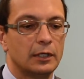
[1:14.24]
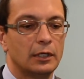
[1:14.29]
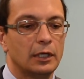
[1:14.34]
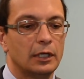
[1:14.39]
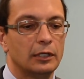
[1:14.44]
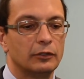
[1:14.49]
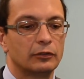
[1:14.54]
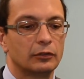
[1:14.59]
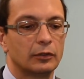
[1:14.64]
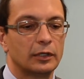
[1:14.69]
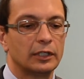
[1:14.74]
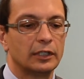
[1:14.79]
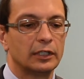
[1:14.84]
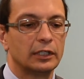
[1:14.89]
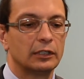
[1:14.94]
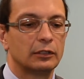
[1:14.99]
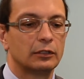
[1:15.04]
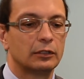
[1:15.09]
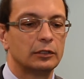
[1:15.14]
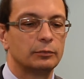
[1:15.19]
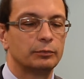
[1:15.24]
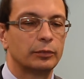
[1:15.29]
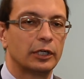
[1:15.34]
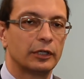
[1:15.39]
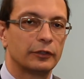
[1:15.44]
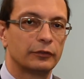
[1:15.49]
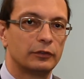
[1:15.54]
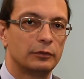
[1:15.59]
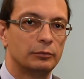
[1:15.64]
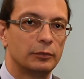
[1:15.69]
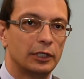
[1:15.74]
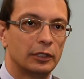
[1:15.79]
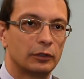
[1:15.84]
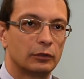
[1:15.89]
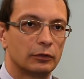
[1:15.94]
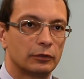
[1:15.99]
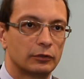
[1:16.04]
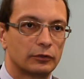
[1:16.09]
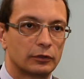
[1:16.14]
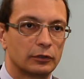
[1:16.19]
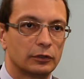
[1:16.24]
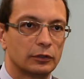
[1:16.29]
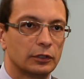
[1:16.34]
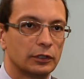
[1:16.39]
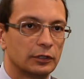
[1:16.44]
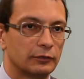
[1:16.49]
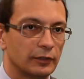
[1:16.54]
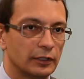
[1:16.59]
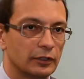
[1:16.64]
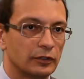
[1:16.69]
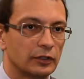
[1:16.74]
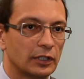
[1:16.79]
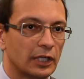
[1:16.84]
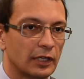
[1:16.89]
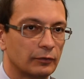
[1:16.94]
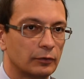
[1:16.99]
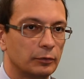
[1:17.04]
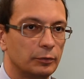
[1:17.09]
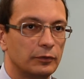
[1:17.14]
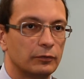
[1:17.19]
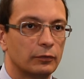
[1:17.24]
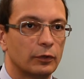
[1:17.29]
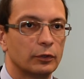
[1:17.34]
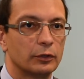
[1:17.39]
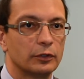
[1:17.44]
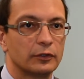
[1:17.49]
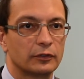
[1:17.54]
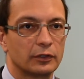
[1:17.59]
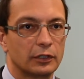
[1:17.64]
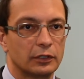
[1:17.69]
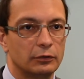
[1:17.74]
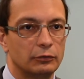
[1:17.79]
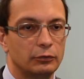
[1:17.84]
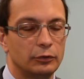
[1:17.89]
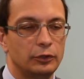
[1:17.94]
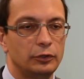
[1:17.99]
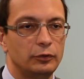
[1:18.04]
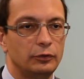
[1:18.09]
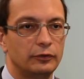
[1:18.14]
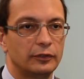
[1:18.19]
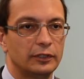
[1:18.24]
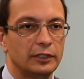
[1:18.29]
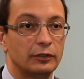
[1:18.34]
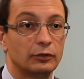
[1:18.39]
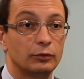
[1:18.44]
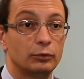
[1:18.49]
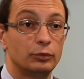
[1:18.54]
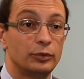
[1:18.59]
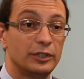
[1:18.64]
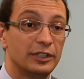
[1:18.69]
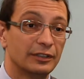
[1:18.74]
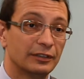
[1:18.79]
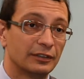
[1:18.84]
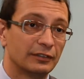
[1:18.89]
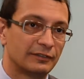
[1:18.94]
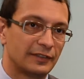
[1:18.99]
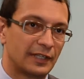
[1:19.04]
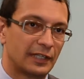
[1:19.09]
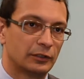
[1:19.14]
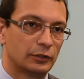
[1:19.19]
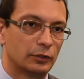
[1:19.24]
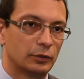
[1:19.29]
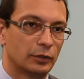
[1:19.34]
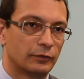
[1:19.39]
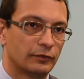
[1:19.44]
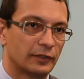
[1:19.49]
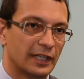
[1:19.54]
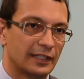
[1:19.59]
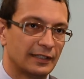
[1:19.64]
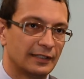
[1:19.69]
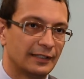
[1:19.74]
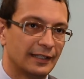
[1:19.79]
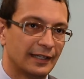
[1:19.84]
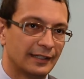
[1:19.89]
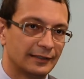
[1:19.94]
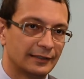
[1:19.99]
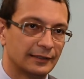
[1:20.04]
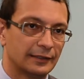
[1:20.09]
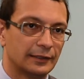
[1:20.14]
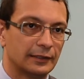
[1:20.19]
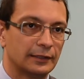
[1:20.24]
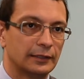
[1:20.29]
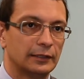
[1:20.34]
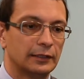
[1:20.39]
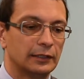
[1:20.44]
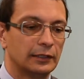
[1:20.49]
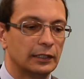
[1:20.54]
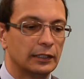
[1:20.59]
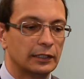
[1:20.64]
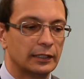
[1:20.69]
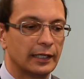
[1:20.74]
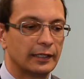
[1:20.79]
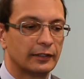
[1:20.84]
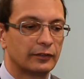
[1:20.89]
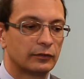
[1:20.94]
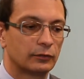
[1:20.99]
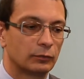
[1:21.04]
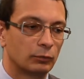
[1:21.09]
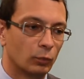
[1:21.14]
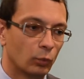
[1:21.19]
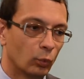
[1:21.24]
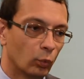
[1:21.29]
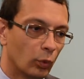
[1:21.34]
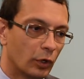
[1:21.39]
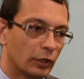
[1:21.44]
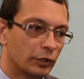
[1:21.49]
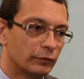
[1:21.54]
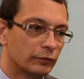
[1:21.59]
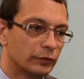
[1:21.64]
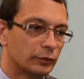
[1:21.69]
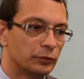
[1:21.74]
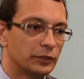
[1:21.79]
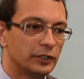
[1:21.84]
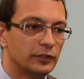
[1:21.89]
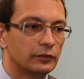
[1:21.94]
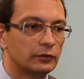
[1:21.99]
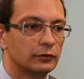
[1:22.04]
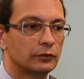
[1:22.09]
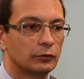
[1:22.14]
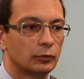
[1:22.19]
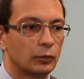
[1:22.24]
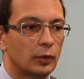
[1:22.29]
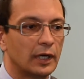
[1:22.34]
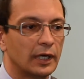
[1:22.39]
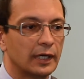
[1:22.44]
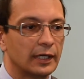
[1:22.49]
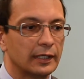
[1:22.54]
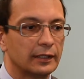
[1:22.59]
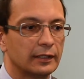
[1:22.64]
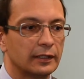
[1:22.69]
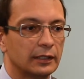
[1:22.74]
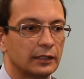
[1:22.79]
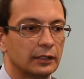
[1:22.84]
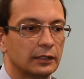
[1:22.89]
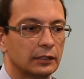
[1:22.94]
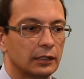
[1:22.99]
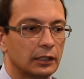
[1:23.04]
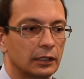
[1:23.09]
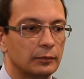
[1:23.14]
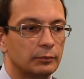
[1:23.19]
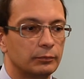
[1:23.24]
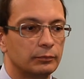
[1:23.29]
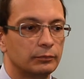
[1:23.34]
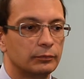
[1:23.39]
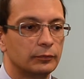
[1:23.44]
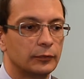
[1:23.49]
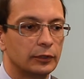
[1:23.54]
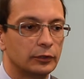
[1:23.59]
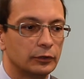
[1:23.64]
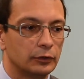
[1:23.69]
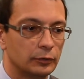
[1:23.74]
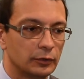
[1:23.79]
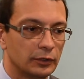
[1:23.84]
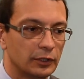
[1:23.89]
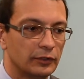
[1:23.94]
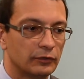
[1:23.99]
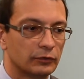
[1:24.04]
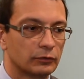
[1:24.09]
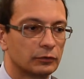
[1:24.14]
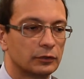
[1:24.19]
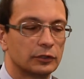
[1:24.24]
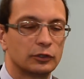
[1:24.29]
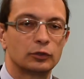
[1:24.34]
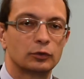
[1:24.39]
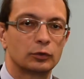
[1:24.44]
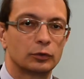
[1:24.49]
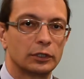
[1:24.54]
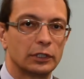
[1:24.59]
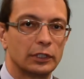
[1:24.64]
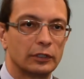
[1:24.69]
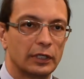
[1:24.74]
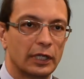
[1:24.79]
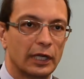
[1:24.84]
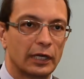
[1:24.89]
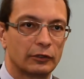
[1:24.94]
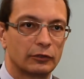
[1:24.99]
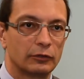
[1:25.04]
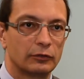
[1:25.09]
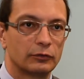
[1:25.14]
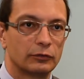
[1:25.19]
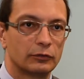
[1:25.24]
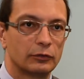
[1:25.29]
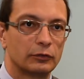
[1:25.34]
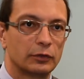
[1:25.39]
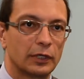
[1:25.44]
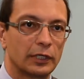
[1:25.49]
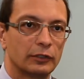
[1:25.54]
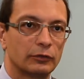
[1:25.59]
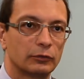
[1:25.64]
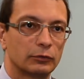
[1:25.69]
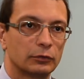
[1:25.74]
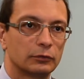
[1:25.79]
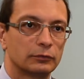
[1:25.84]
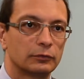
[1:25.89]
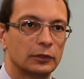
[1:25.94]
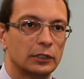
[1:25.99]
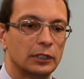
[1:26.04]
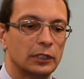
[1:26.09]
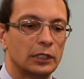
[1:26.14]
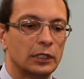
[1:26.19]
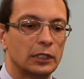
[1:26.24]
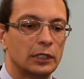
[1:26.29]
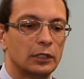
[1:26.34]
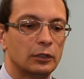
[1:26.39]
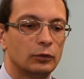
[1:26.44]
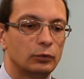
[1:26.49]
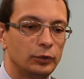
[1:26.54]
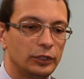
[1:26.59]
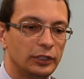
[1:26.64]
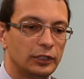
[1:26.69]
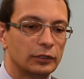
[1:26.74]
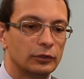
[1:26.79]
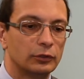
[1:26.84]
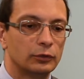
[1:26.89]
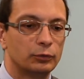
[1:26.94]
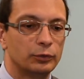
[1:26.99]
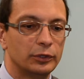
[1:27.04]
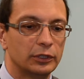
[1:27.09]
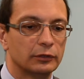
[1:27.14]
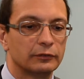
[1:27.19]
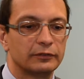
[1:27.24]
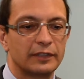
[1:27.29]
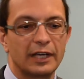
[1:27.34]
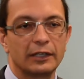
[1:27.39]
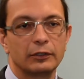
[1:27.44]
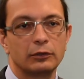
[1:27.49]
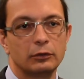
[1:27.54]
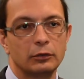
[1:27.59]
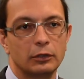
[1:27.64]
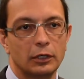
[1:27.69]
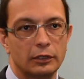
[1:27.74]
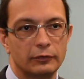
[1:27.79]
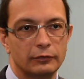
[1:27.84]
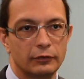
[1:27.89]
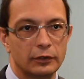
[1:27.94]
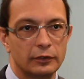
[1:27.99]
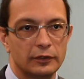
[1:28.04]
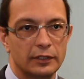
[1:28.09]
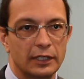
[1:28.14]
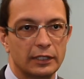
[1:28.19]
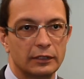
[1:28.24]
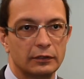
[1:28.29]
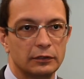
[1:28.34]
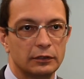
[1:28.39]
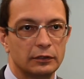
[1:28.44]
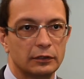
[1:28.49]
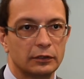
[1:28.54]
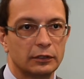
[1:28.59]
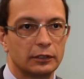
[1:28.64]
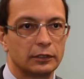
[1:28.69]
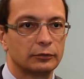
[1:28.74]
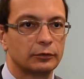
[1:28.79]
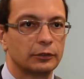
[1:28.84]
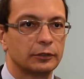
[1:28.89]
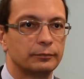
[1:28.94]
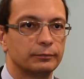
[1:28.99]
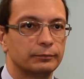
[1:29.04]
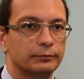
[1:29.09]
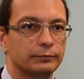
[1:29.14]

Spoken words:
And so I think the policymakers are going to eventually have to be focused on reducing the real value of that debt. And that's one of the reasons why I think they're doing these extraordinary actions to try to sort of weaken the real value of the debt in the long run.